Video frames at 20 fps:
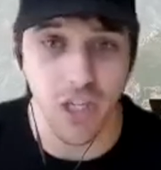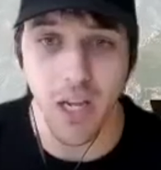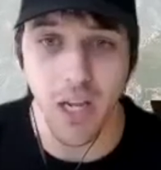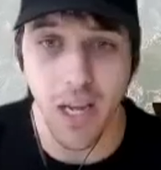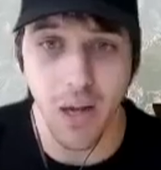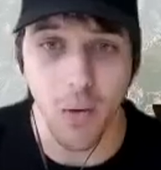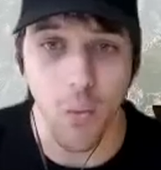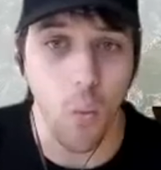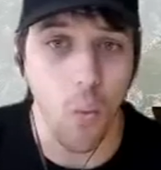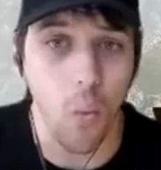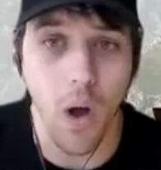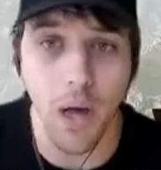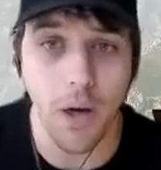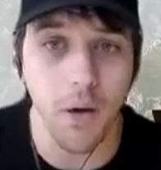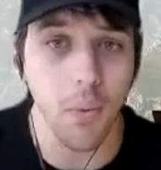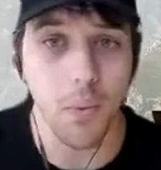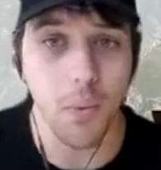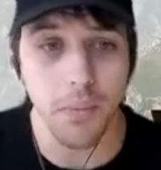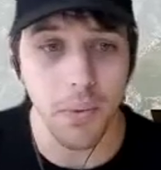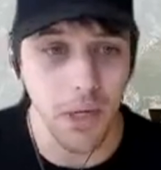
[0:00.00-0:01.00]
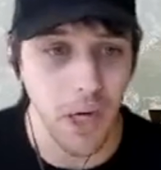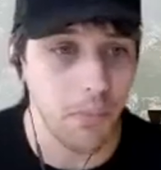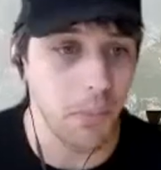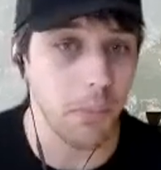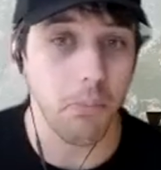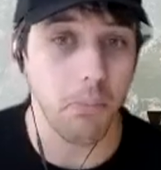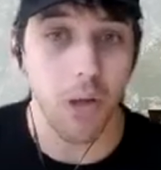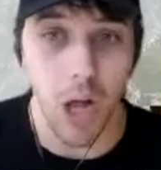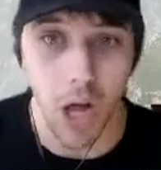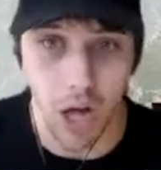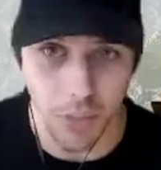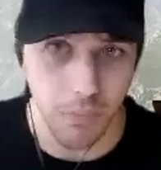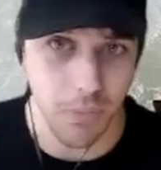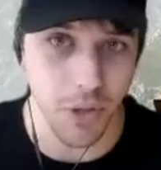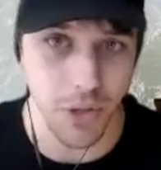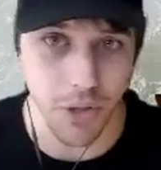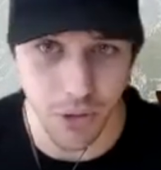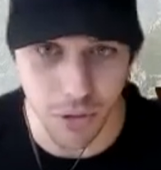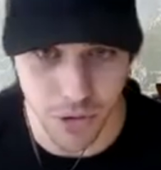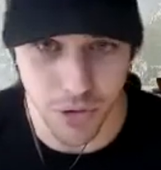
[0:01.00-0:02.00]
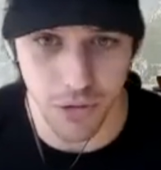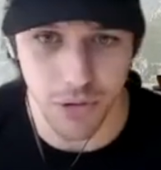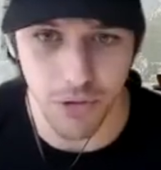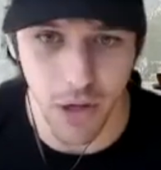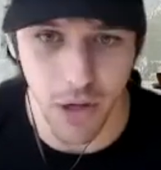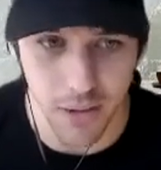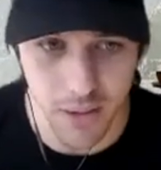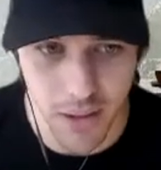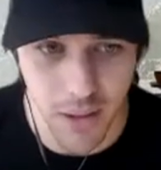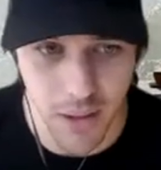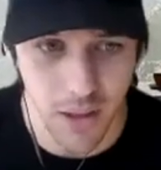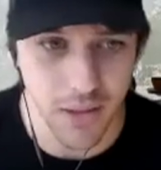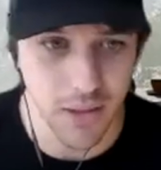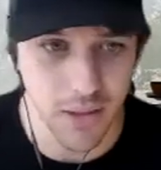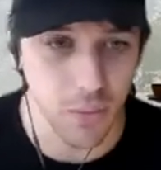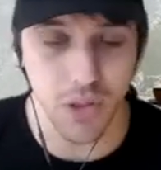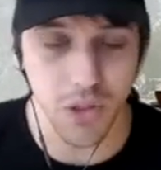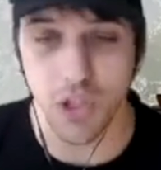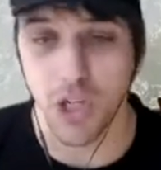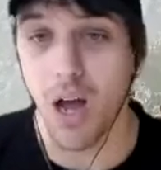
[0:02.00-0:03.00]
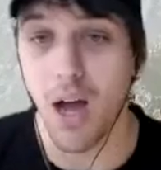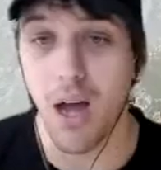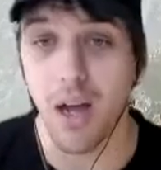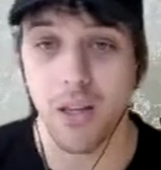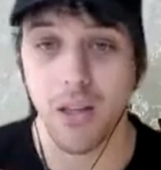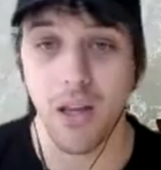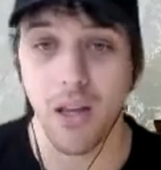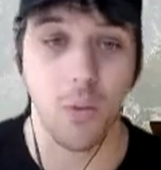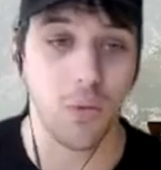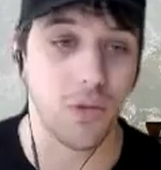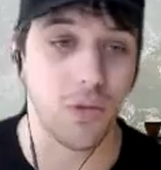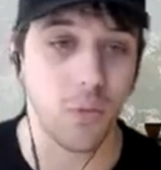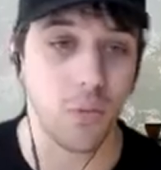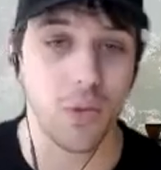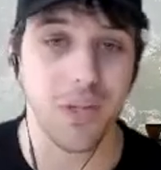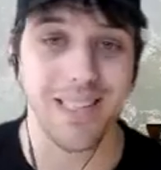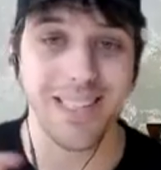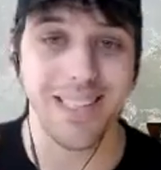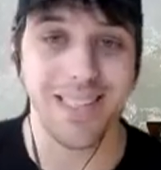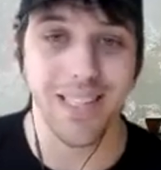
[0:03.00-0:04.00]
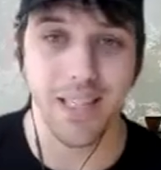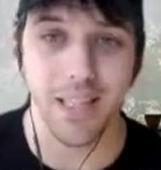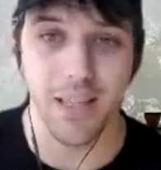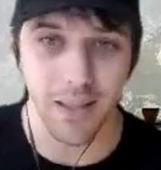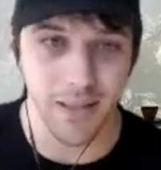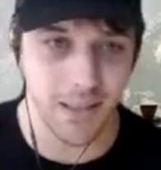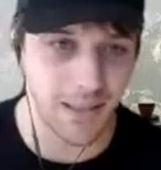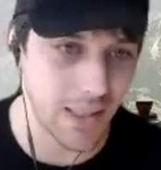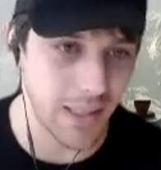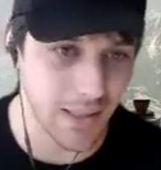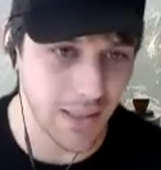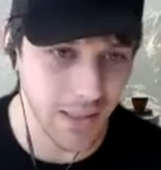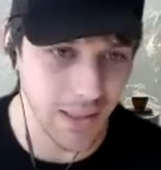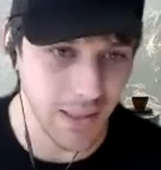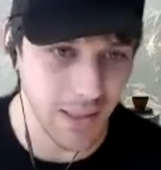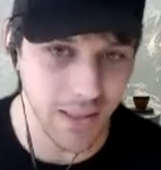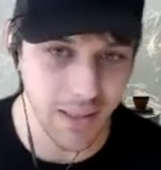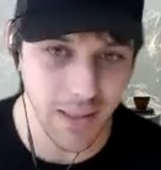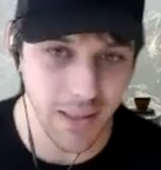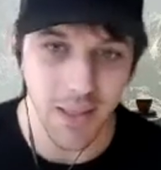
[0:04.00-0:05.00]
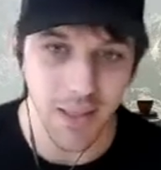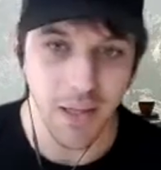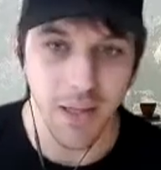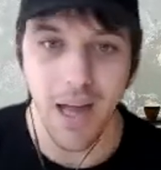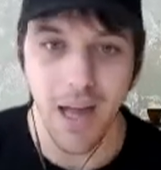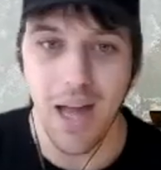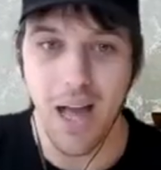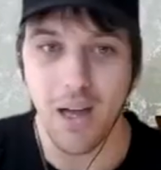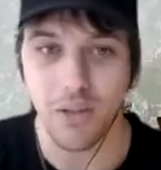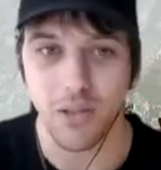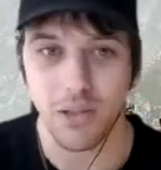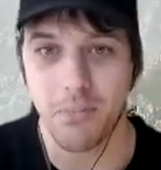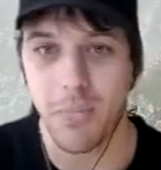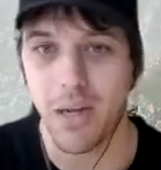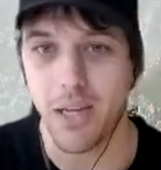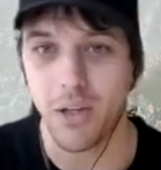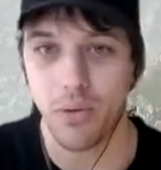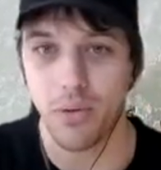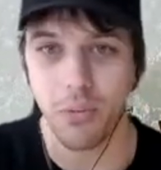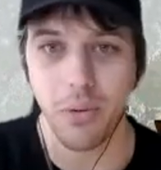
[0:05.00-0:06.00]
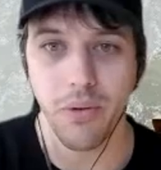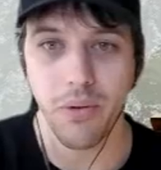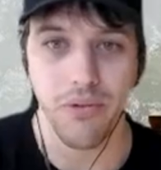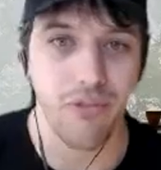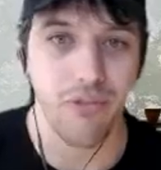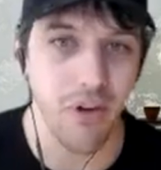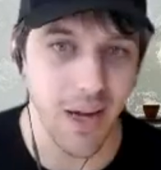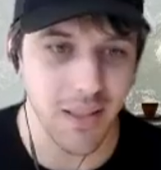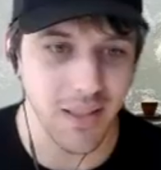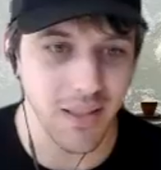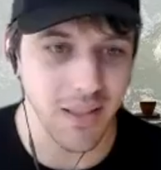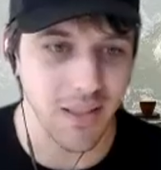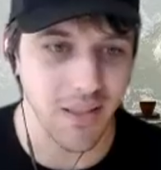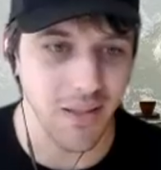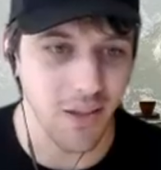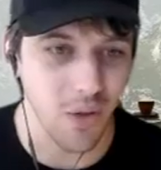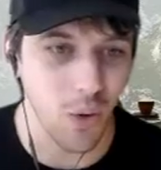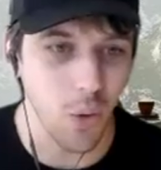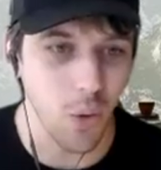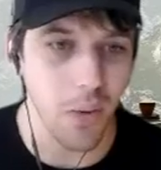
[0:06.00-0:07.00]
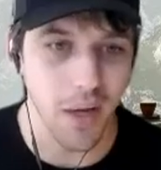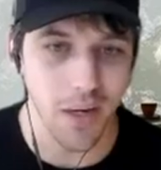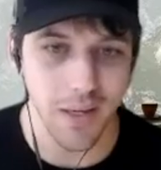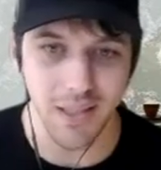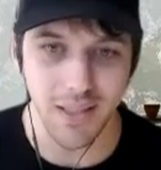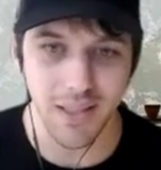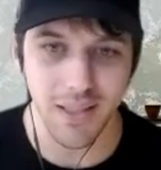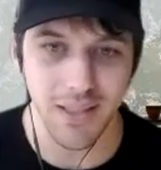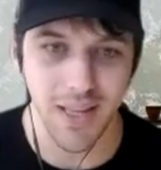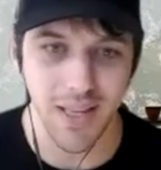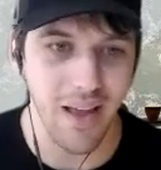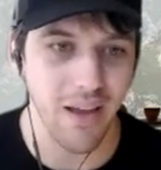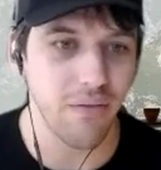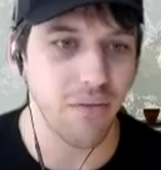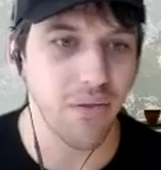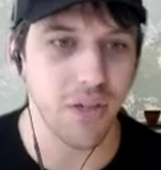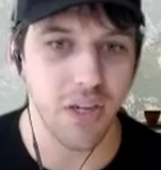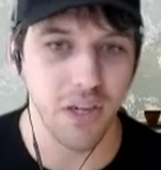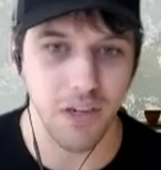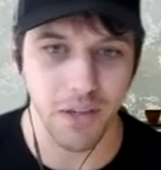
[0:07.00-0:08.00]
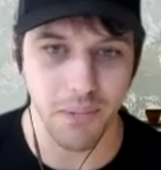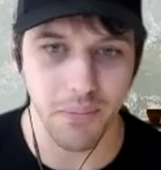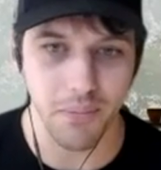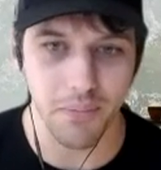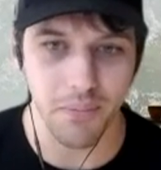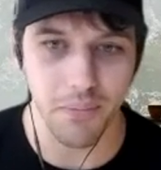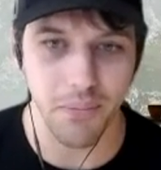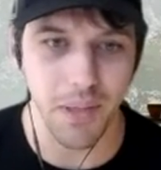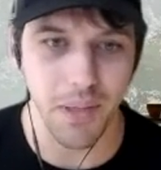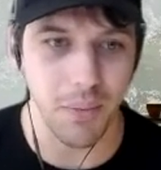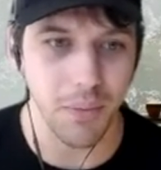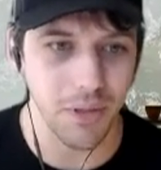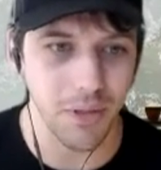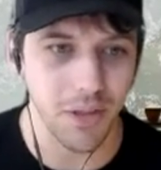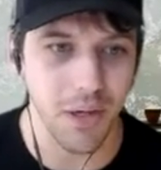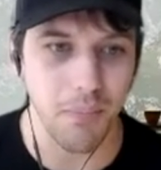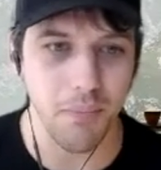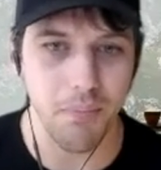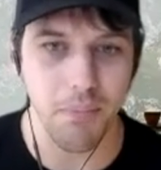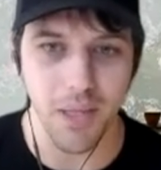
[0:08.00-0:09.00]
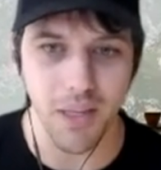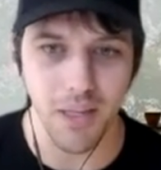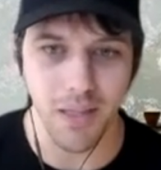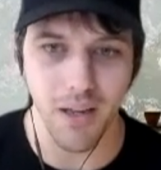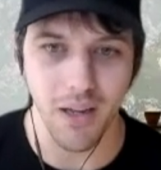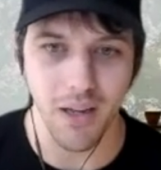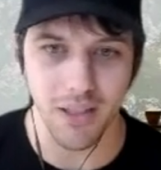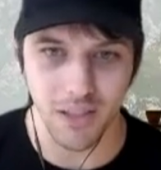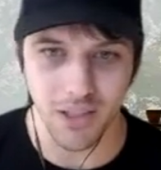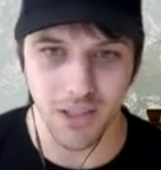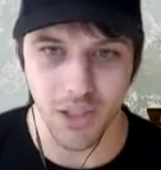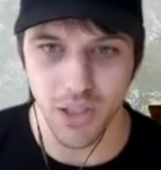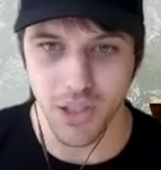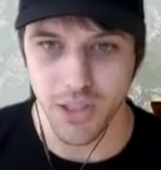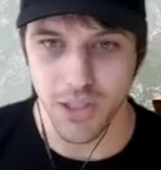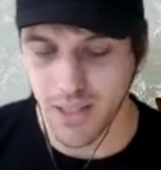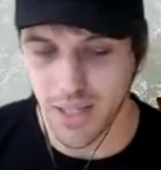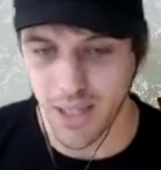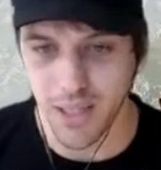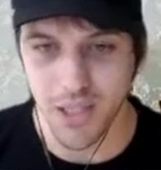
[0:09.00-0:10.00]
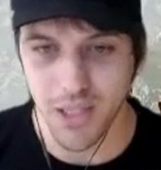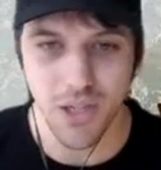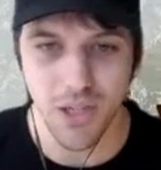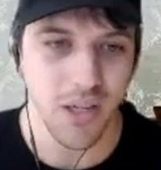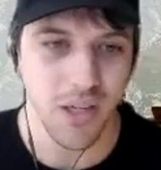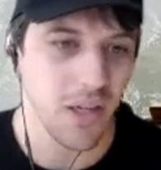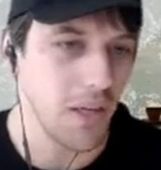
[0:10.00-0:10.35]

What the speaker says: hey, why don't we become a block producer on EOS, which I thought was a ridiculous idea. How's my group of friends? Nobody's ever going to be able to compete on such a stage.